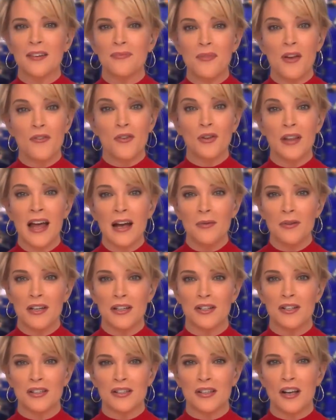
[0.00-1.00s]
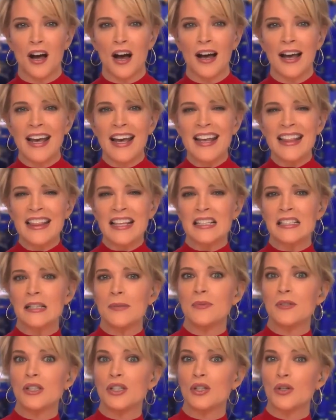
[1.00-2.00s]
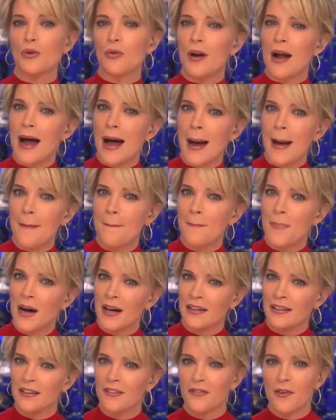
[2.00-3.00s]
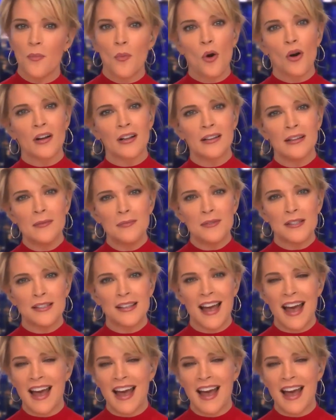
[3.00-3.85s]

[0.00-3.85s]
If you like what you just saw, hit the subscribe button for more clips